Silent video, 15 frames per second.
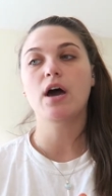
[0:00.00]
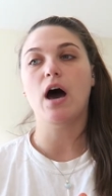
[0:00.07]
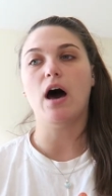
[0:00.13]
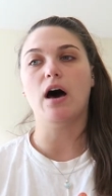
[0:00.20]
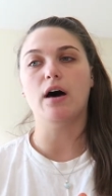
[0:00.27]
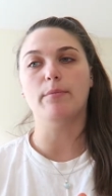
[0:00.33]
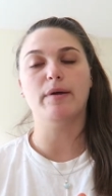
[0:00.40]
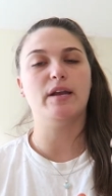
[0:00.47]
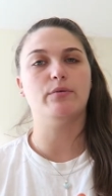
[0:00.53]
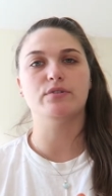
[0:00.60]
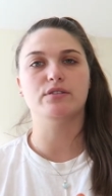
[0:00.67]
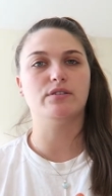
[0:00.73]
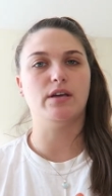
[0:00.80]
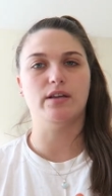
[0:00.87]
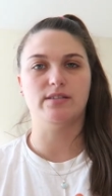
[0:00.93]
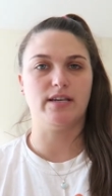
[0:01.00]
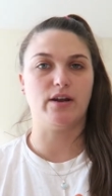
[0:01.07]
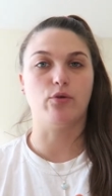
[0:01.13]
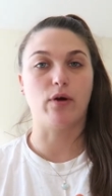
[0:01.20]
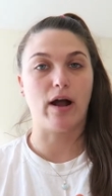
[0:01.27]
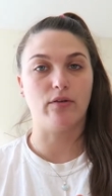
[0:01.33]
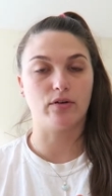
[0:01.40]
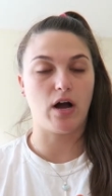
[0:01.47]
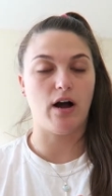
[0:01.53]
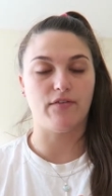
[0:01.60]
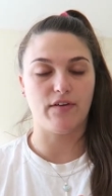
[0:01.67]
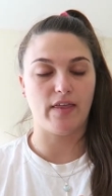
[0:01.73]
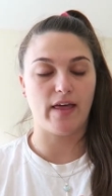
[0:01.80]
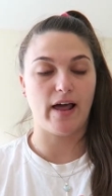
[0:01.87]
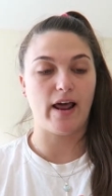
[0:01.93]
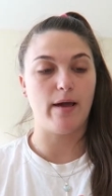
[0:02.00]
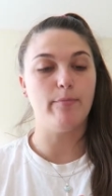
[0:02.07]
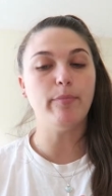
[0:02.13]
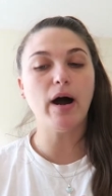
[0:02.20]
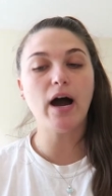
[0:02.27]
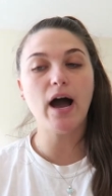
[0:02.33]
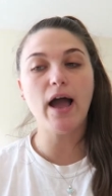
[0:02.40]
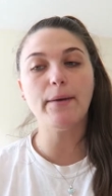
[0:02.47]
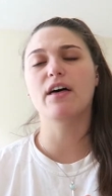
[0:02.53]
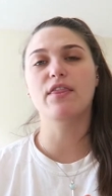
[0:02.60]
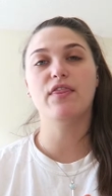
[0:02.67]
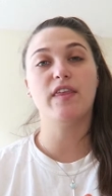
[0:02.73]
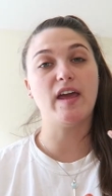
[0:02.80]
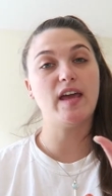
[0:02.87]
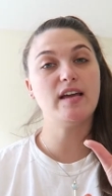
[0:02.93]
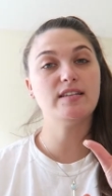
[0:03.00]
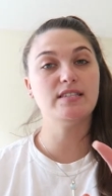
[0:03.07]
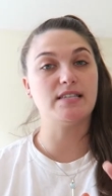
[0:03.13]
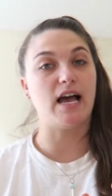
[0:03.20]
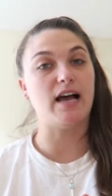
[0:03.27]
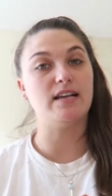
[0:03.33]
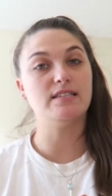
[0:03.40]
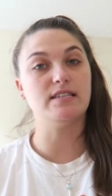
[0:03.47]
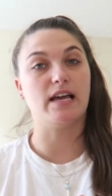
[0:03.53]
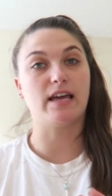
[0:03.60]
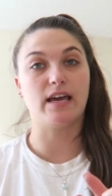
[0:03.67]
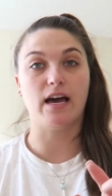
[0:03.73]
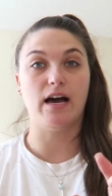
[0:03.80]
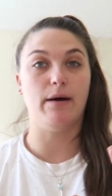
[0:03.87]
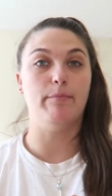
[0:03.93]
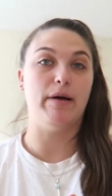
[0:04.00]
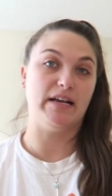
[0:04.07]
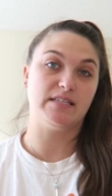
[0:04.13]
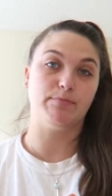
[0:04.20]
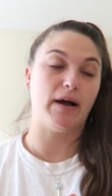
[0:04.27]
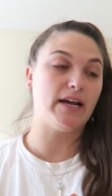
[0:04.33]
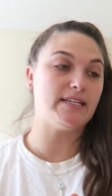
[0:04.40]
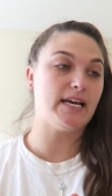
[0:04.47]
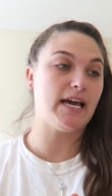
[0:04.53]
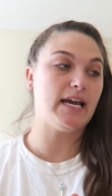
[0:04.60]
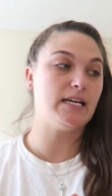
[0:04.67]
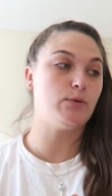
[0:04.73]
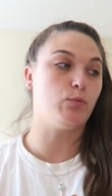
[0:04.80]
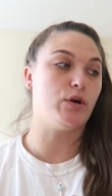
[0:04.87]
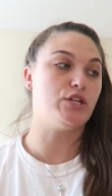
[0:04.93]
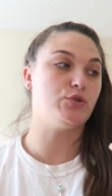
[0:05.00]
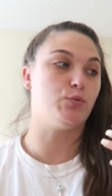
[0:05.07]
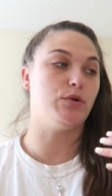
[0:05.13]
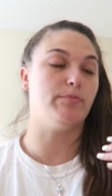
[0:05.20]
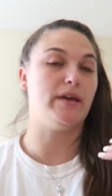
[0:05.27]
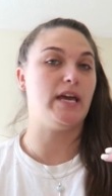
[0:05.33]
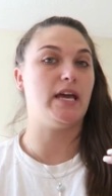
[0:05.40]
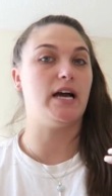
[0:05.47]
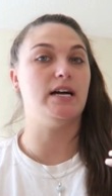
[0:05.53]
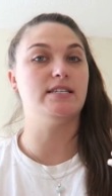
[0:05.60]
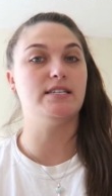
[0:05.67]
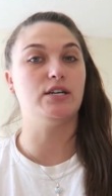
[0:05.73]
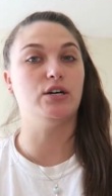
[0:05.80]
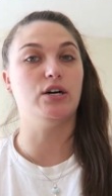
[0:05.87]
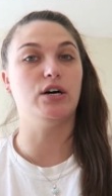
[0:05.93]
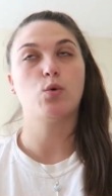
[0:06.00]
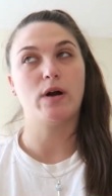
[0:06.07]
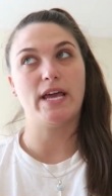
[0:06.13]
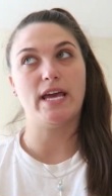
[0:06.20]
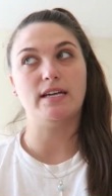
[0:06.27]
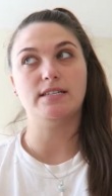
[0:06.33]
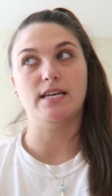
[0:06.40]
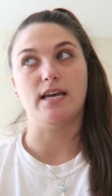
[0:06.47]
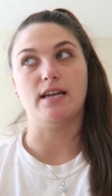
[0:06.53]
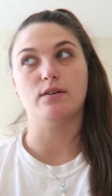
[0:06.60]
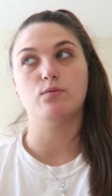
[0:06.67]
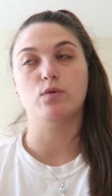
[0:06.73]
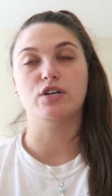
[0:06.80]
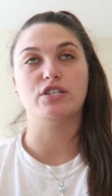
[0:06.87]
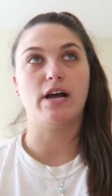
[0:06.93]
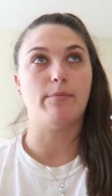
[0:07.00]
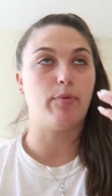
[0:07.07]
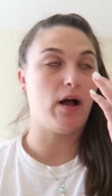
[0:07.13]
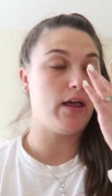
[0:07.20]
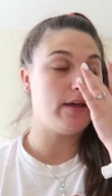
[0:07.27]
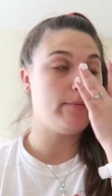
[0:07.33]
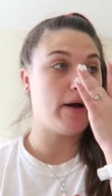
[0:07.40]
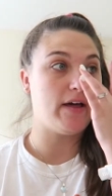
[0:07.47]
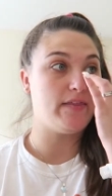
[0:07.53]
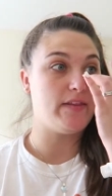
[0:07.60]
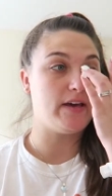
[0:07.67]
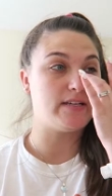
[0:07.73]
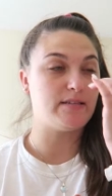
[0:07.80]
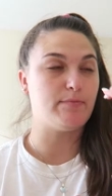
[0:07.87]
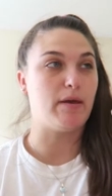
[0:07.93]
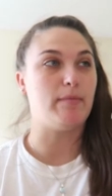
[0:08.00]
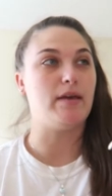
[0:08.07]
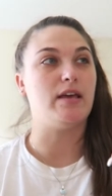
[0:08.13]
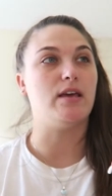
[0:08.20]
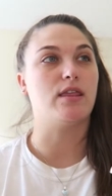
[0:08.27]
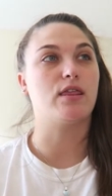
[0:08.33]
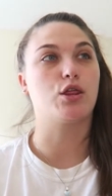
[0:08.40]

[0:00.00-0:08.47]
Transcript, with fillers: and it's like ground coffee that I bought. The thing says like a best by date, which would be until 2018, which I probably bought this maybe